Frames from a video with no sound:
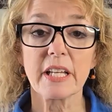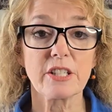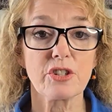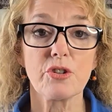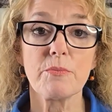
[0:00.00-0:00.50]

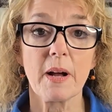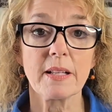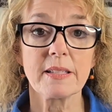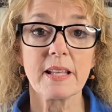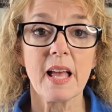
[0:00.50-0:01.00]
like 2
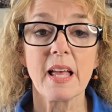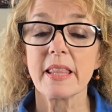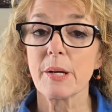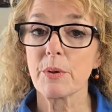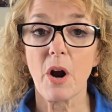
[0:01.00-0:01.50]
months,
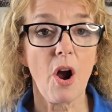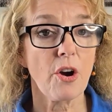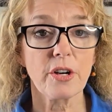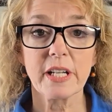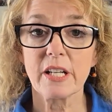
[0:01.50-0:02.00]
they were
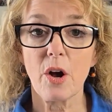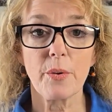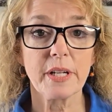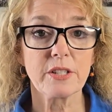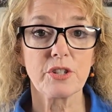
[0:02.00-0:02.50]
already
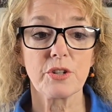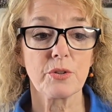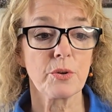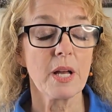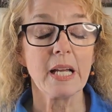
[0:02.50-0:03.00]
going
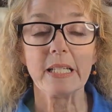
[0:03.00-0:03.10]
to